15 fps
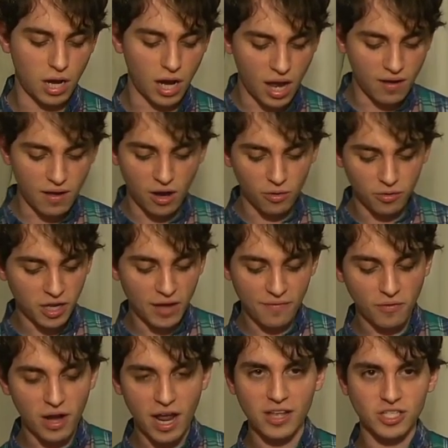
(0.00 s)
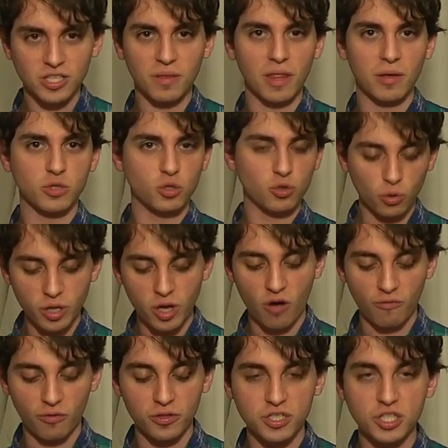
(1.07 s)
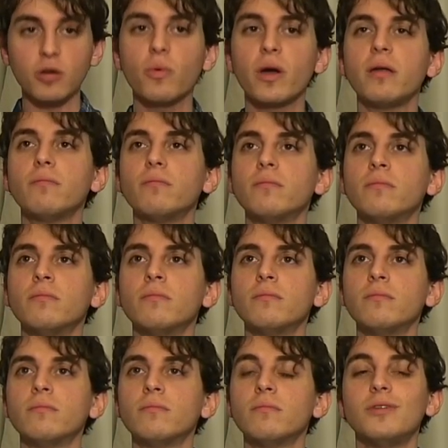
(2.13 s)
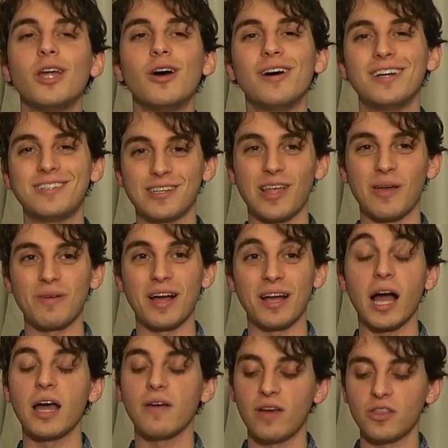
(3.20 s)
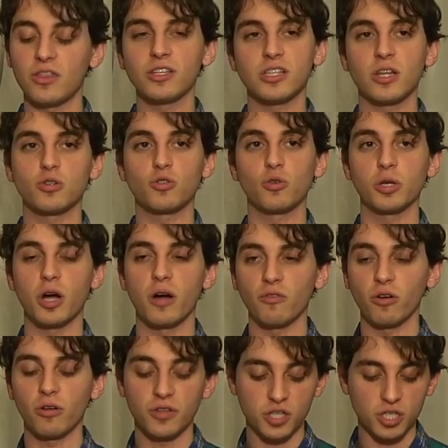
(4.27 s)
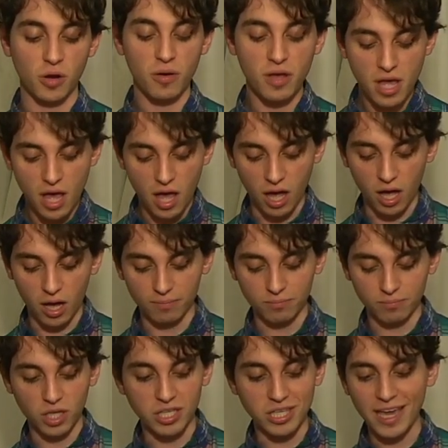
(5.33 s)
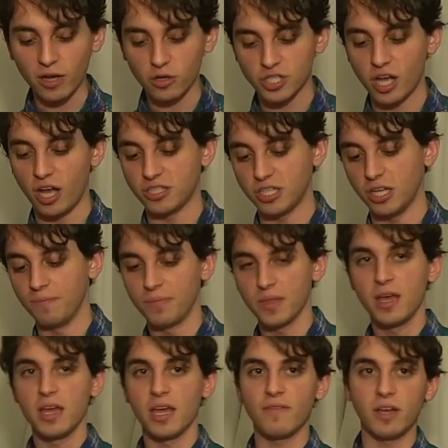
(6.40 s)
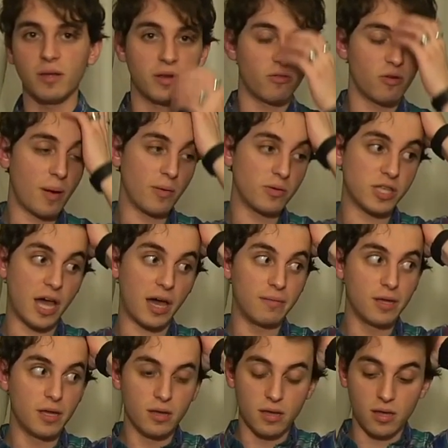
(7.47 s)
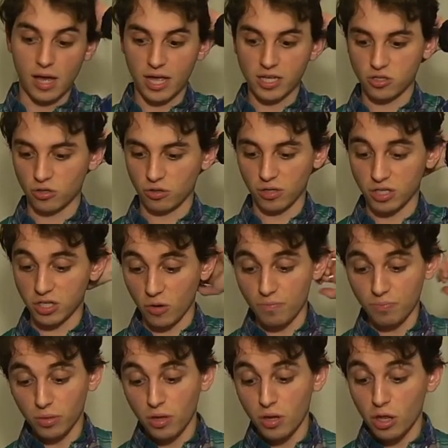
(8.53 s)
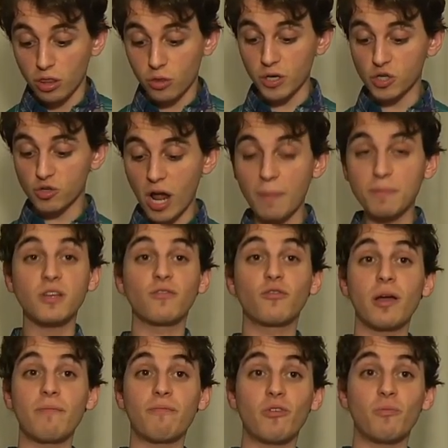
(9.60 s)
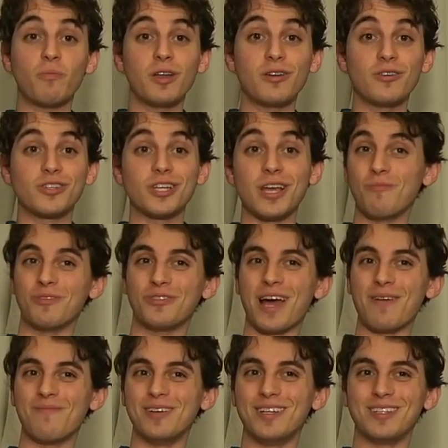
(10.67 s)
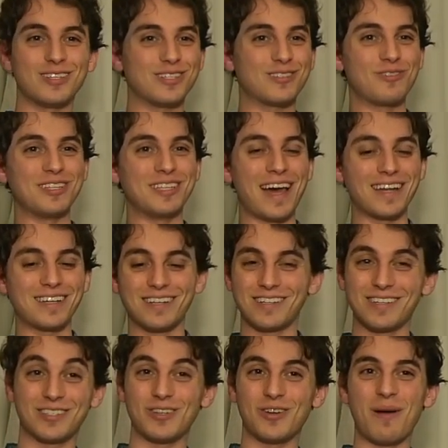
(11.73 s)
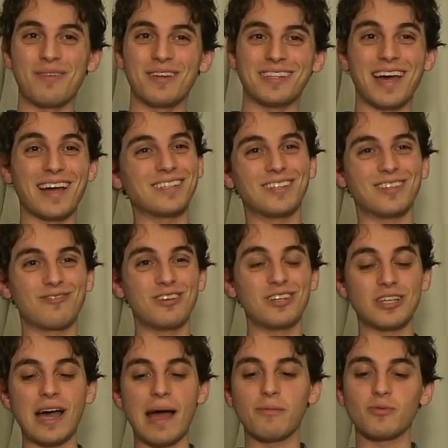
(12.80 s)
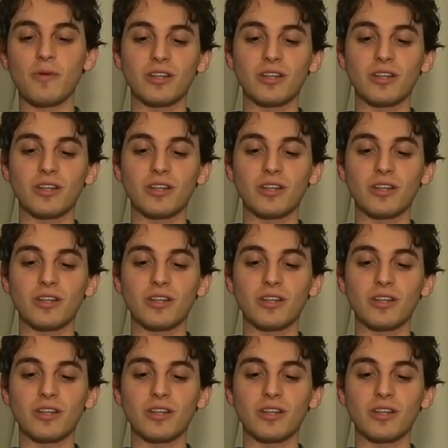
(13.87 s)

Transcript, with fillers: I, I don't think I've ever had something that was truly awful in this. Wait, no, I take that back. I've had things that are truly awful on this show. Um, Yet Your Salsa, if anybody remembers that, I certainly do. Three drops of grapefruit bitters, and what that means is three dashes, and so I'm gonna dash it three times.